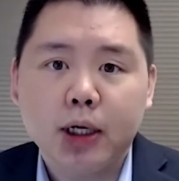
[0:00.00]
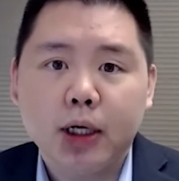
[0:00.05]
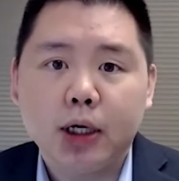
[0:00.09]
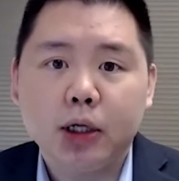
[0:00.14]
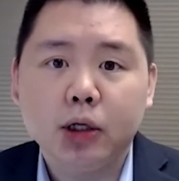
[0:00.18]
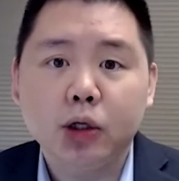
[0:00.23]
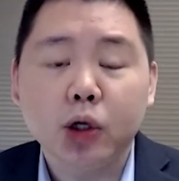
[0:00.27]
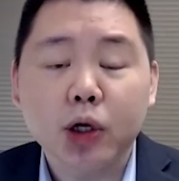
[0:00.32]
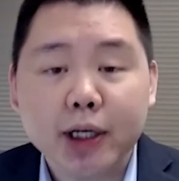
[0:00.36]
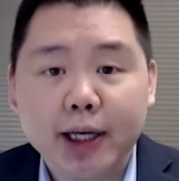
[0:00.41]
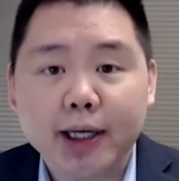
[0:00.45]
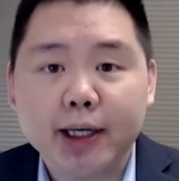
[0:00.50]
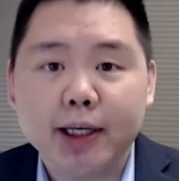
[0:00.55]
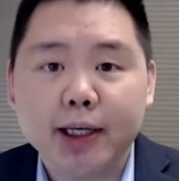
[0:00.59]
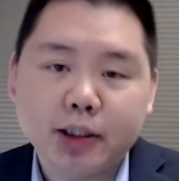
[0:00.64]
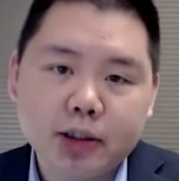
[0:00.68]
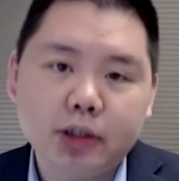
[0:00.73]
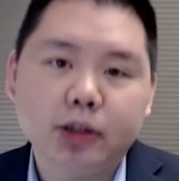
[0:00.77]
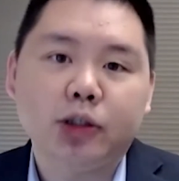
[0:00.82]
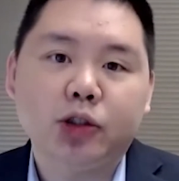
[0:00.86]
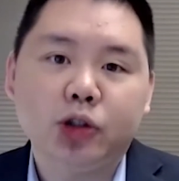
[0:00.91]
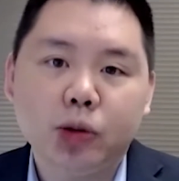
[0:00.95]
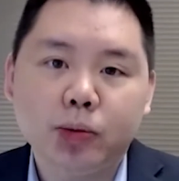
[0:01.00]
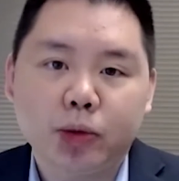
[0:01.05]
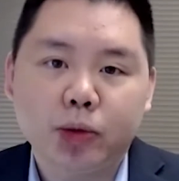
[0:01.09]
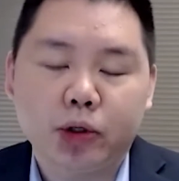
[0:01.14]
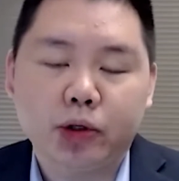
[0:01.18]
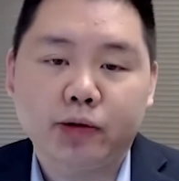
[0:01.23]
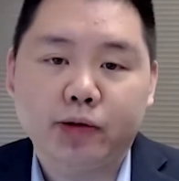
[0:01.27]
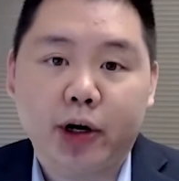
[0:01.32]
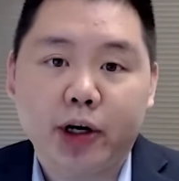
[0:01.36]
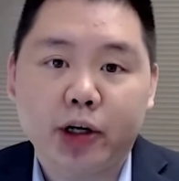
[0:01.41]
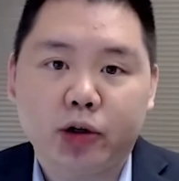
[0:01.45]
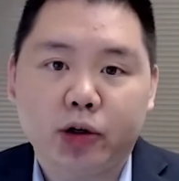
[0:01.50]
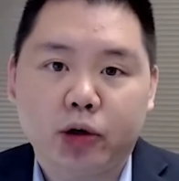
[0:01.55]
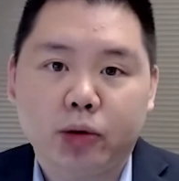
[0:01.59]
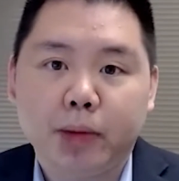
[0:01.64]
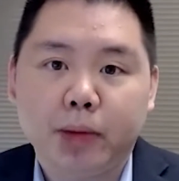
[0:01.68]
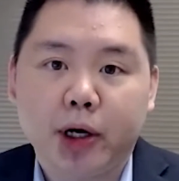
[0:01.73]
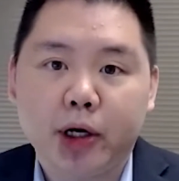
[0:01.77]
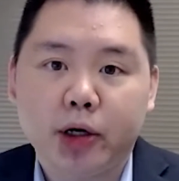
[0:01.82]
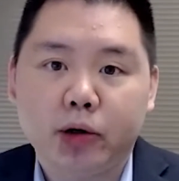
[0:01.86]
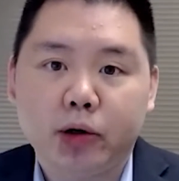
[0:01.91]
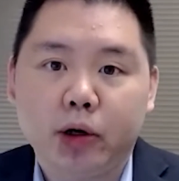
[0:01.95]
looking into the tumor
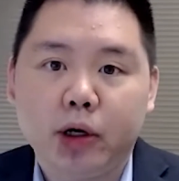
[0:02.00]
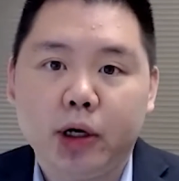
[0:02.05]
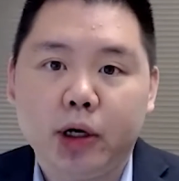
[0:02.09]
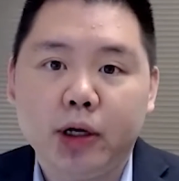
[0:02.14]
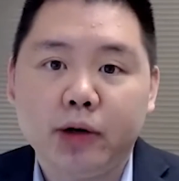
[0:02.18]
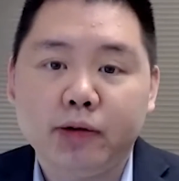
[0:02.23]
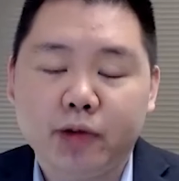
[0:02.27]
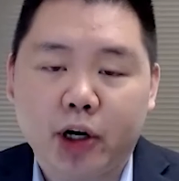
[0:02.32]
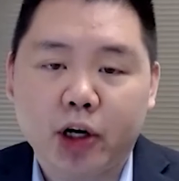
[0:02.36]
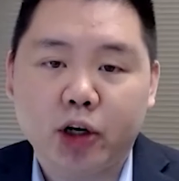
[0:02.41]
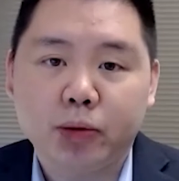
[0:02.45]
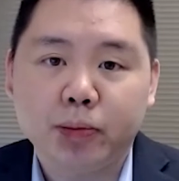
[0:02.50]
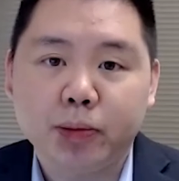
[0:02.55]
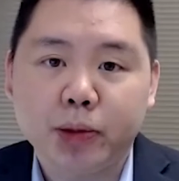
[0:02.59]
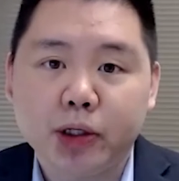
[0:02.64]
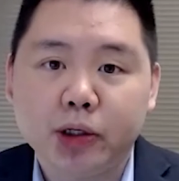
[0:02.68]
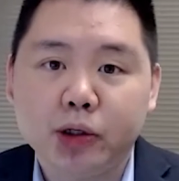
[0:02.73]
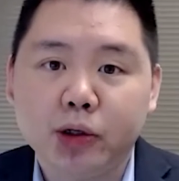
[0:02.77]
environment,